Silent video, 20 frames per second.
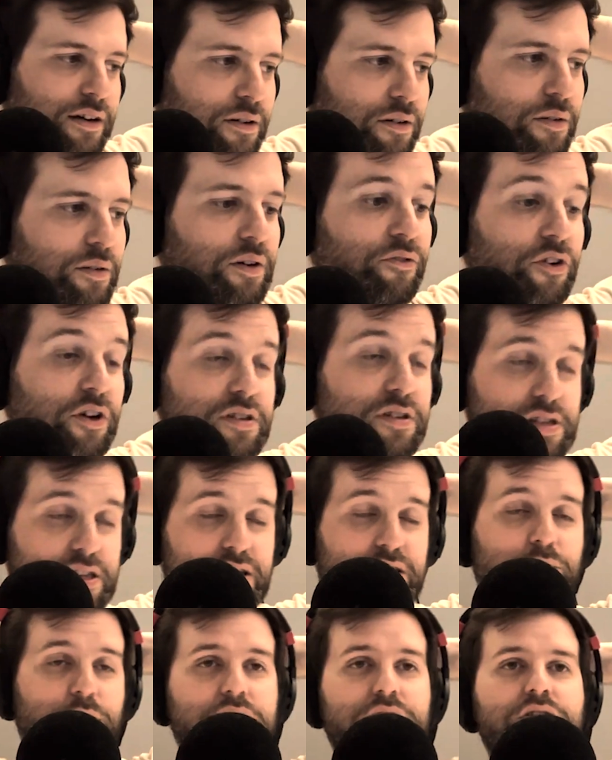Well, firstly, a
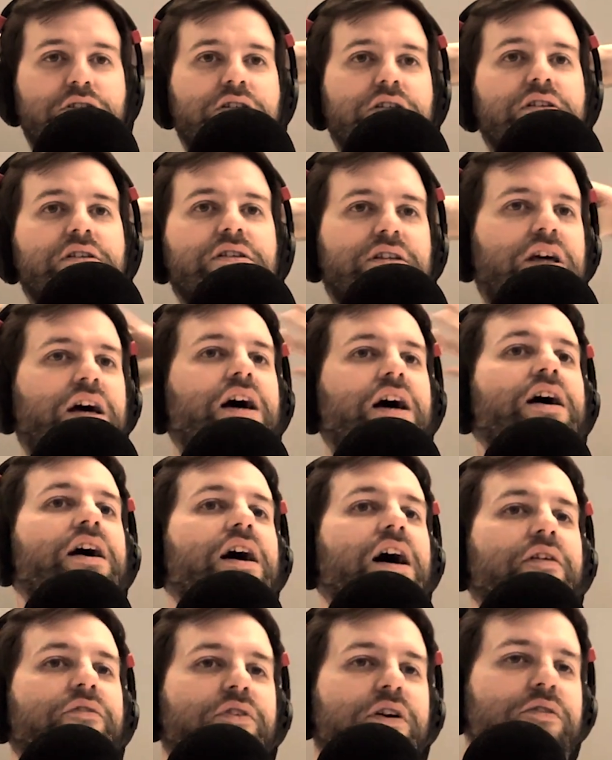question. Yeah.
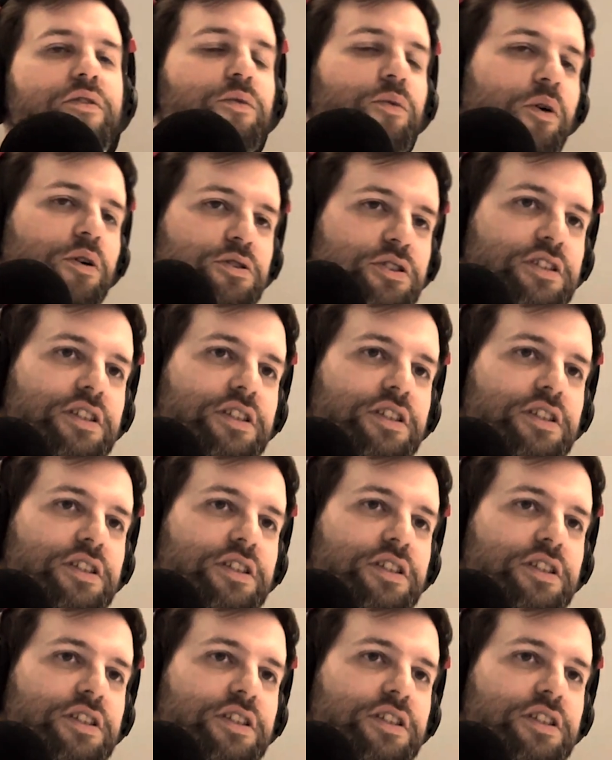Have you ever watched